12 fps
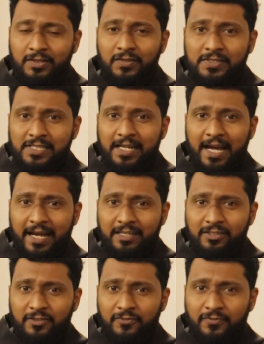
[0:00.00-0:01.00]
There is a
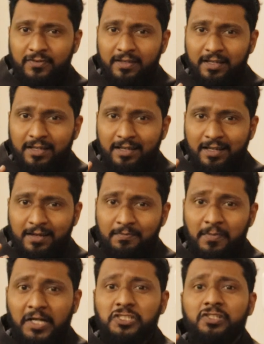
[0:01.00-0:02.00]
kind of a
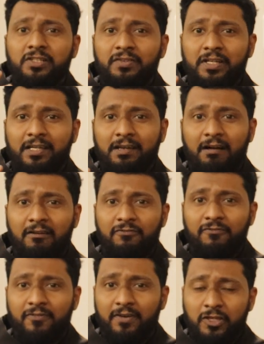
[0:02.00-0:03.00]
measuring of
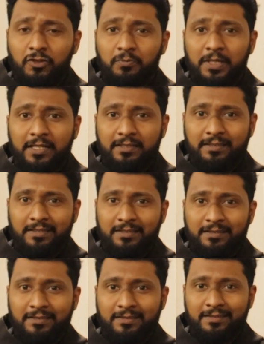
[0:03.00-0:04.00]
humility.
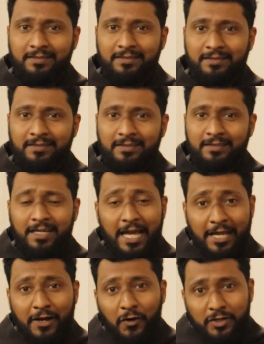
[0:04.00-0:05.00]

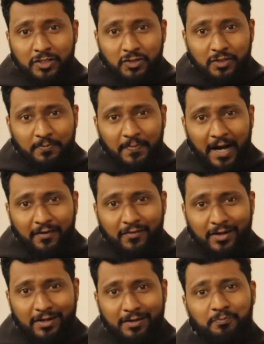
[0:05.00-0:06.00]
According to the
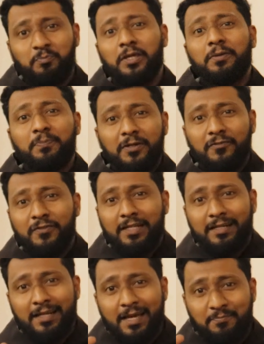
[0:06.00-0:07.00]
power, people
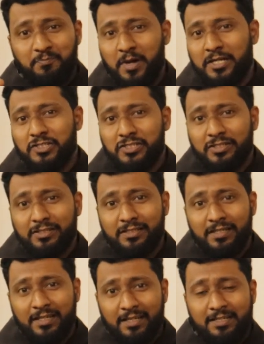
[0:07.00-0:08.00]
will measure
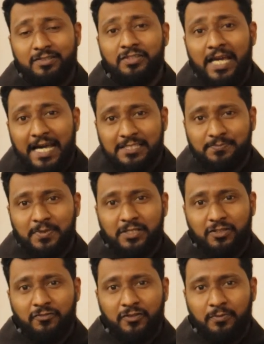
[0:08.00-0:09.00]
the
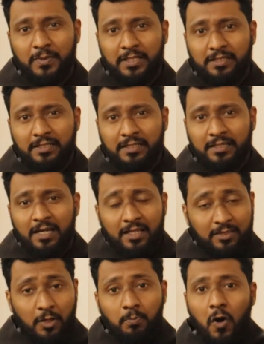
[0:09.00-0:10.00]
aspect of humility.
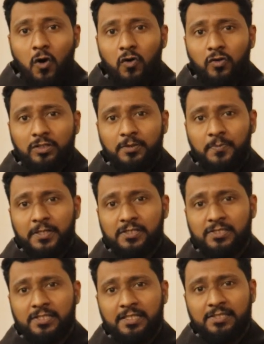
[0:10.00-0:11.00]
The more the
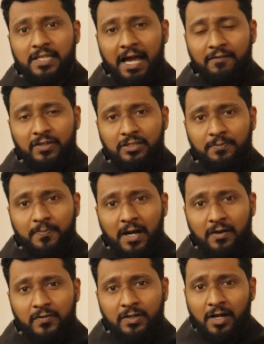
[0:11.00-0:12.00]
person is having the
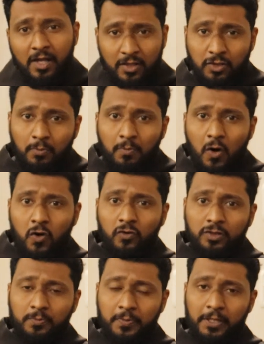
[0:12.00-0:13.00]
power, the
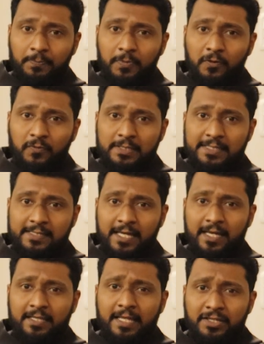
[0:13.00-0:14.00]
more the people will
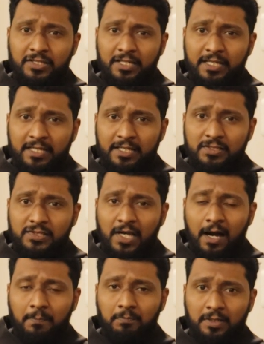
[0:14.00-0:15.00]
say that he is
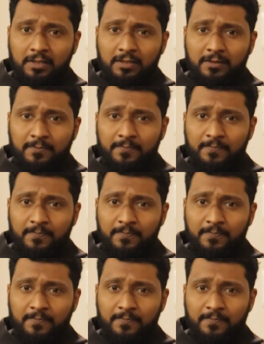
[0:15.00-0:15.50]
humble.